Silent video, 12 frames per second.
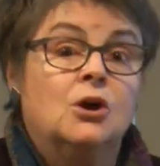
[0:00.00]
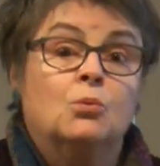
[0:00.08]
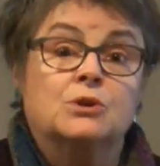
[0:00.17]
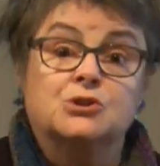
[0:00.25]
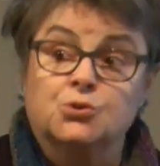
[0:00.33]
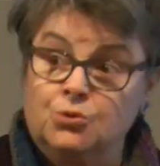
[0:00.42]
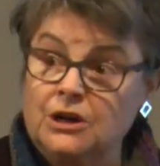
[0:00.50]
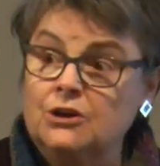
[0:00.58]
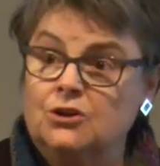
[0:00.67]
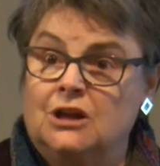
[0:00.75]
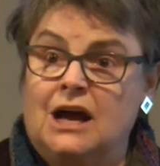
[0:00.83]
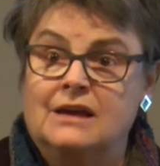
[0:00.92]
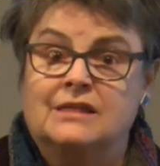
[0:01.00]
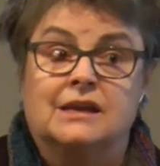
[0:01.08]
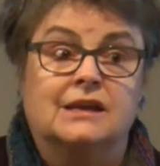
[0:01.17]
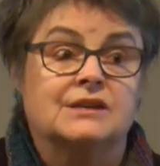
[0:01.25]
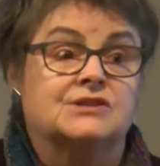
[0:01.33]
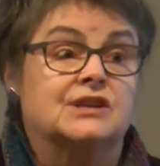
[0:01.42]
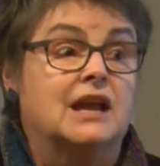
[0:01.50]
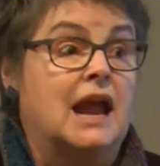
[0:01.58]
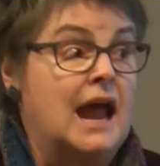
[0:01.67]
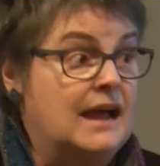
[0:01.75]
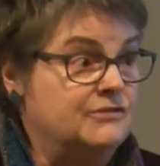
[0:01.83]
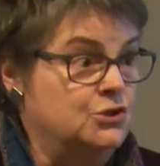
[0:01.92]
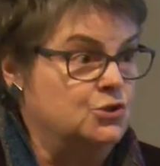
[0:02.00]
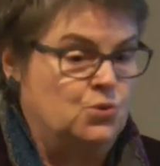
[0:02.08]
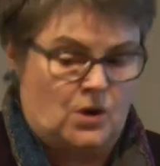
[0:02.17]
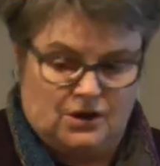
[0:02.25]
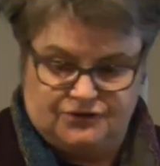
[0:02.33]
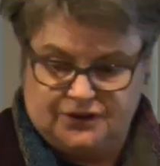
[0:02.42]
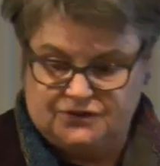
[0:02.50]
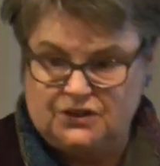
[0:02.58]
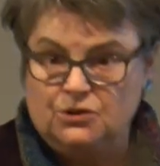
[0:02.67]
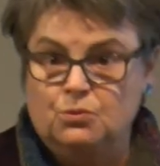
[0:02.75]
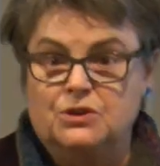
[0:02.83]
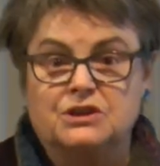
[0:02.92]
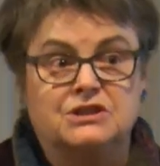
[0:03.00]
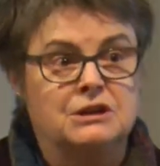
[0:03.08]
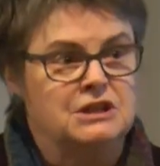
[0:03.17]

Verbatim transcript: What's critical, I think, is that after 1250, with a